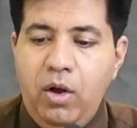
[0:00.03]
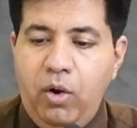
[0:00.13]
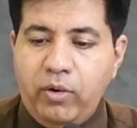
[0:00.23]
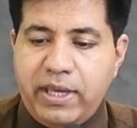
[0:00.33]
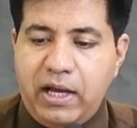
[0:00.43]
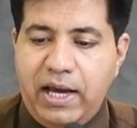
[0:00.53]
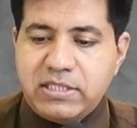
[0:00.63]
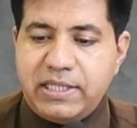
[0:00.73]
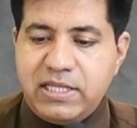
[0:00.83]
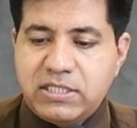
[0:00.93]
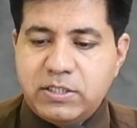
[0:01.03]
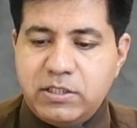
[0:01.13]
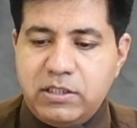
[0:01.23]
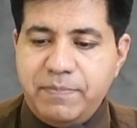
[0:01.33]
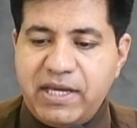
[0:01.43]
Okay guys, let's
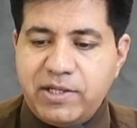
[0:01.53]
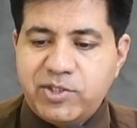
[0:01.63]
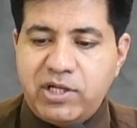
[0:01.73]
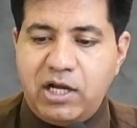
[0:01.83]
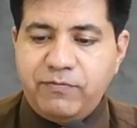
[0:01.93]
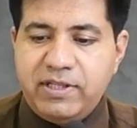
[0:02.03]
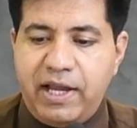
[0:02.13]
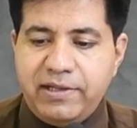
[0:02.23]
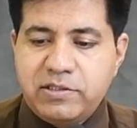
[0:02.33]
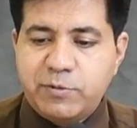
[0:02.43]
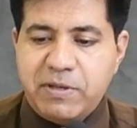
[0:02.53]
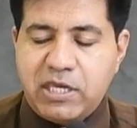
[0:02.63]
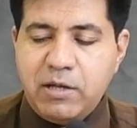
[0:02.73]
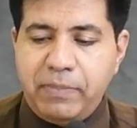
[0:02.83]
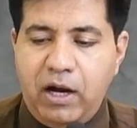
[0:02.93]
make a start with IELTS
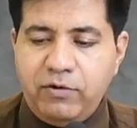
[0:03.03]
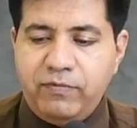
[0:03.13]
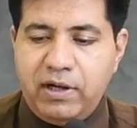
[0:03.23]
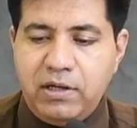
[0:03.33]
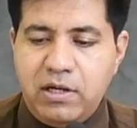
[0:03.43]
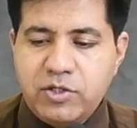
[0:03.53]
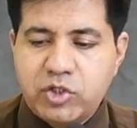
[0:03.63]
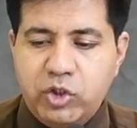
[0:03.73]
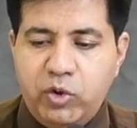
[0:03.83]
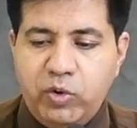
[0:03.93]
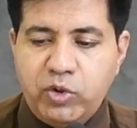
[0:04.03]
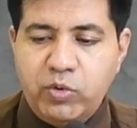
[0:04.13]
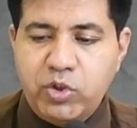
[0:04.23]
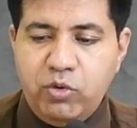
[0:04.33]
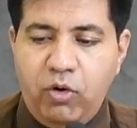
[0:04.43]
speaking part 1. So, do
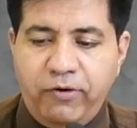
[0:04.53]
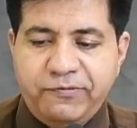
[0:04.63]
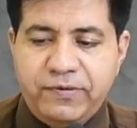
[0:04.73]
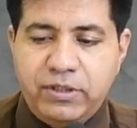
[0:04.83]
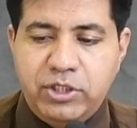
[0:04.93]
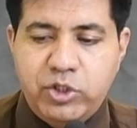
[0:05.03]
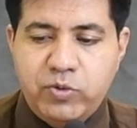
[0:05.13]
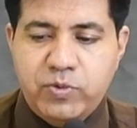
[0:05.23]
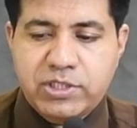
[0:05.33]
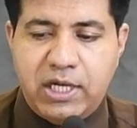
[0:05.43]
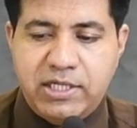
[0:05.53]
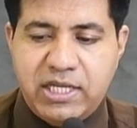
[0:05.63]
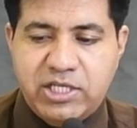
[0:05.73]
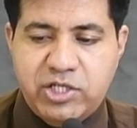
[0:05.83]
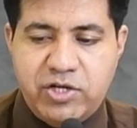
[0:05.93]
you often use a
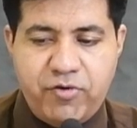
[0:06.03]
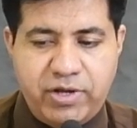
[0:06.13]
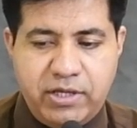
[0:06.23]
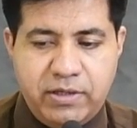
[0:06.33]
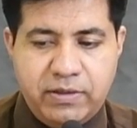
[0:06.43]
dictionary?